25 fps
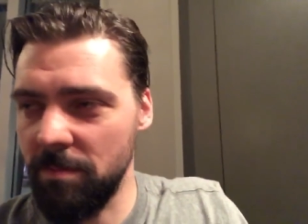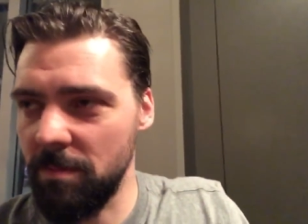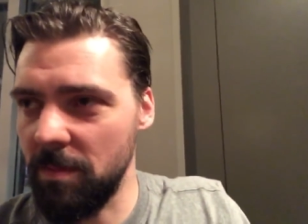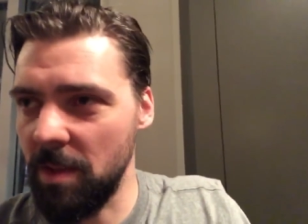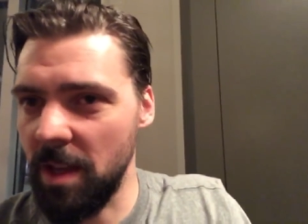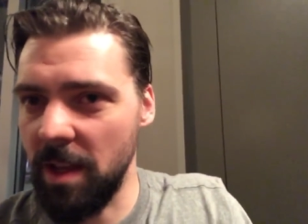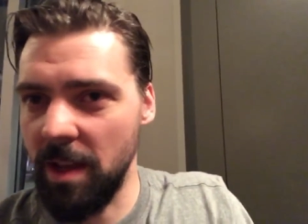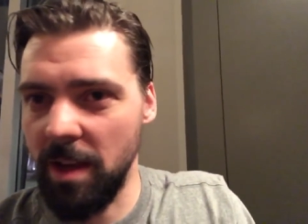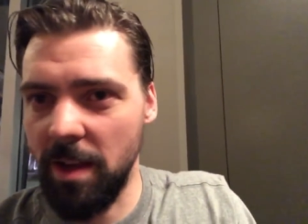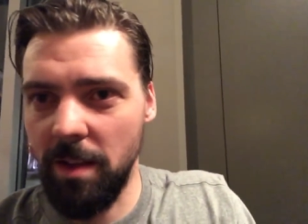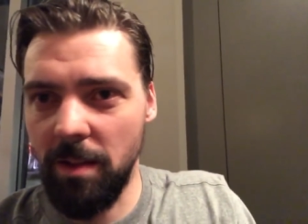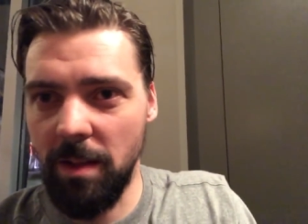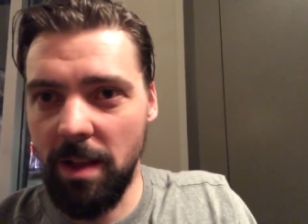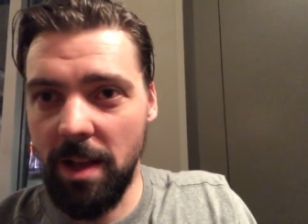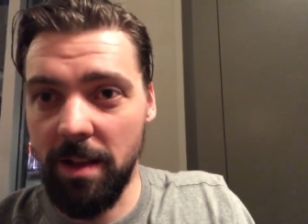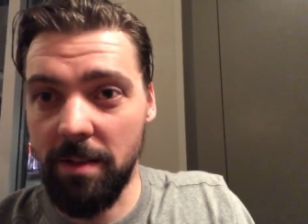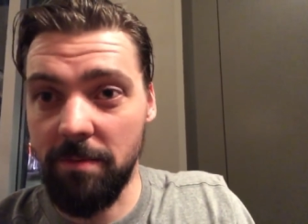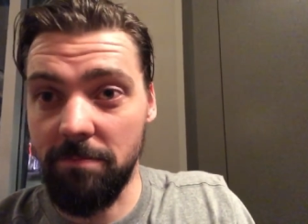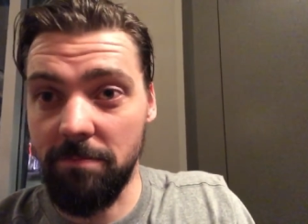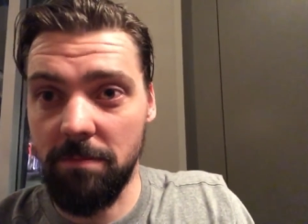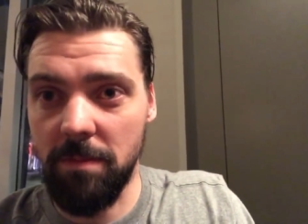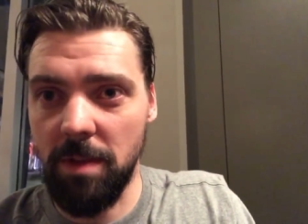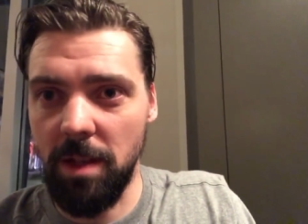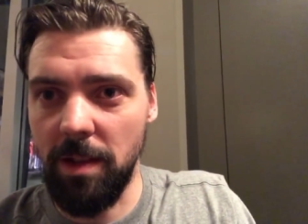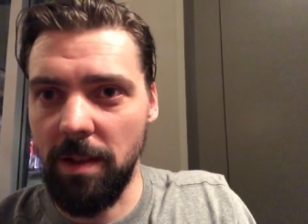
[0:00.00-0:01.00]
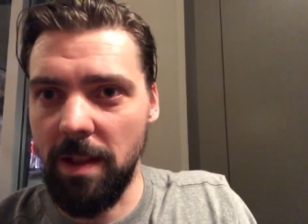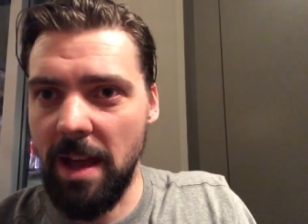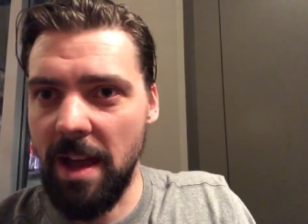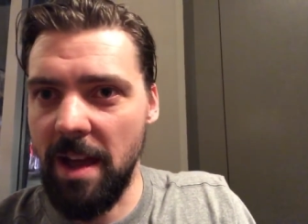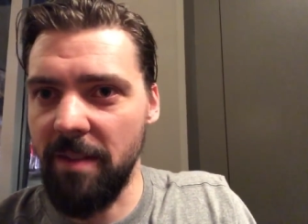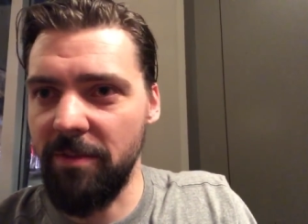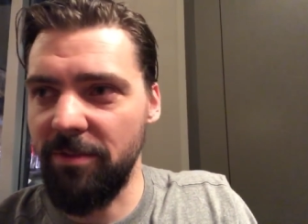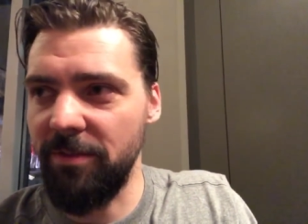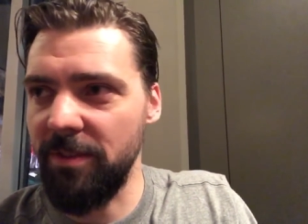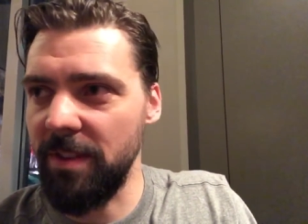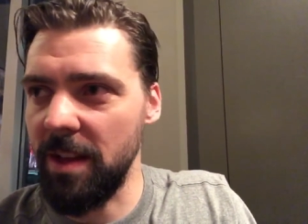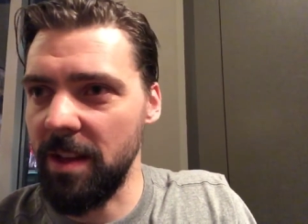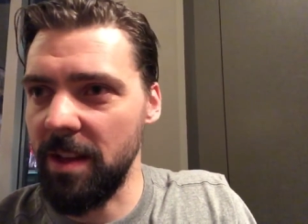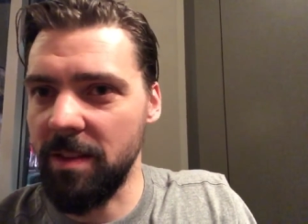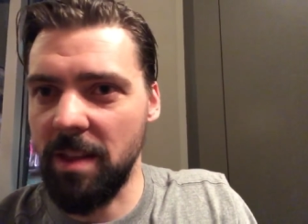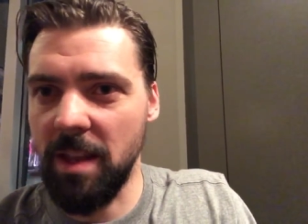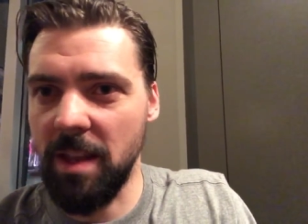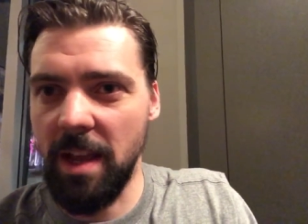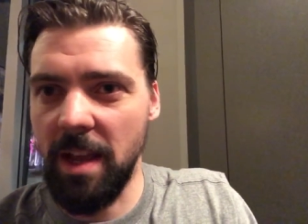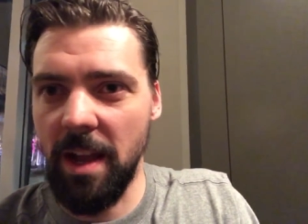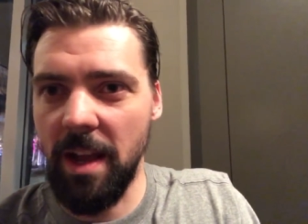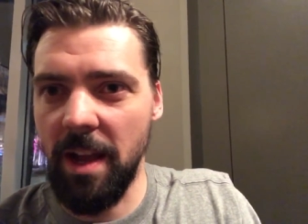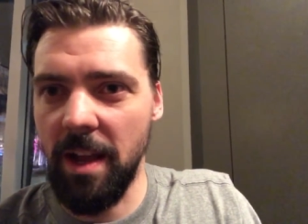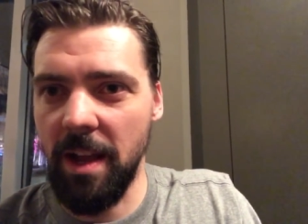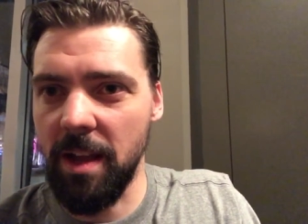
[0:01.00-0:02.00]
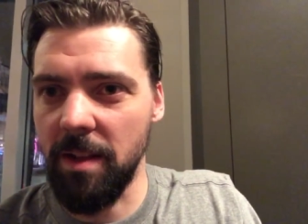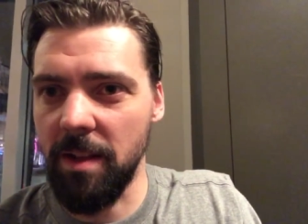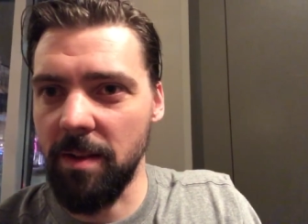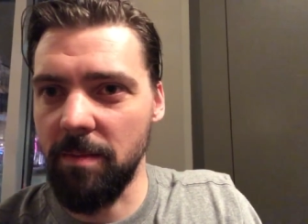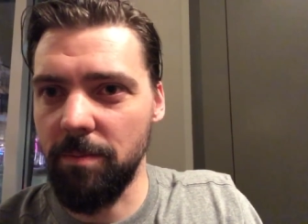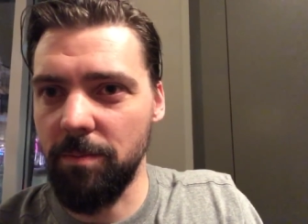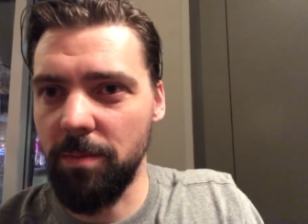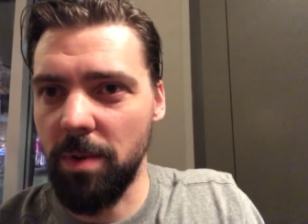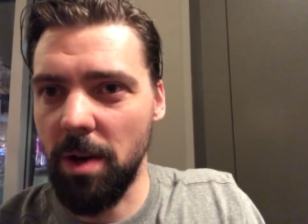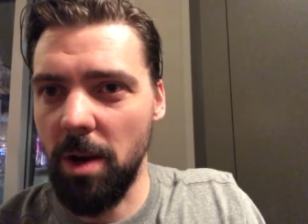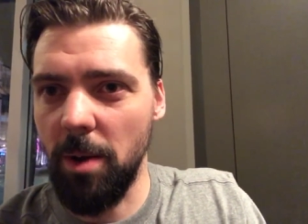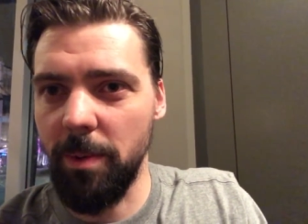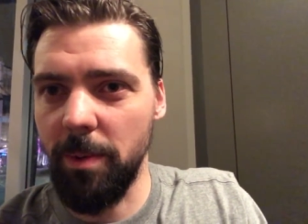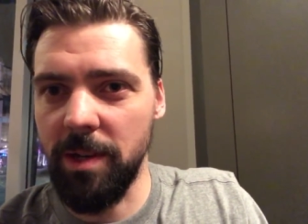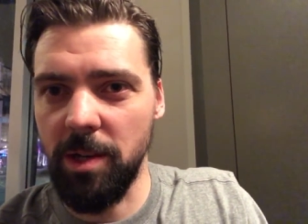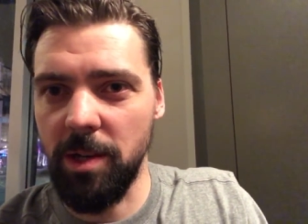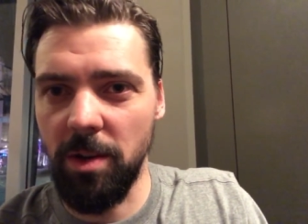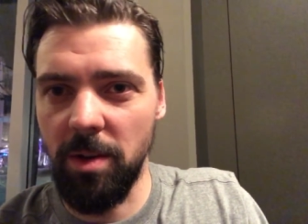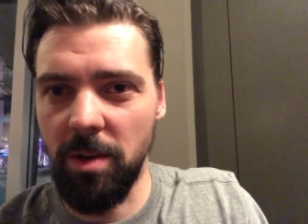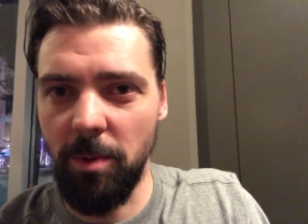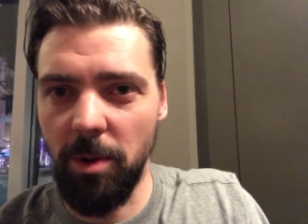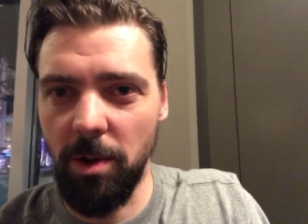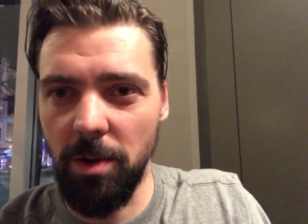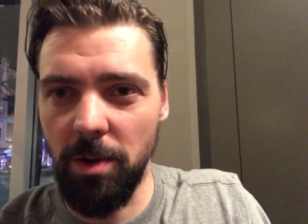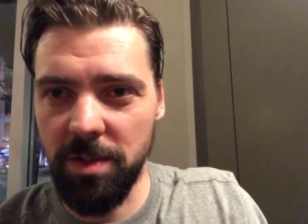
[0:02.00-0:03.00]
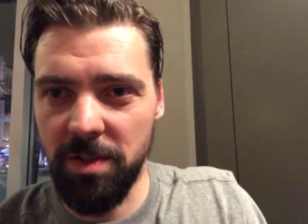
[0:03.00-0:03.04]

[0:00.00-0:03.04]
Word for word: Uh, like the live feed thing, I can probably do it more.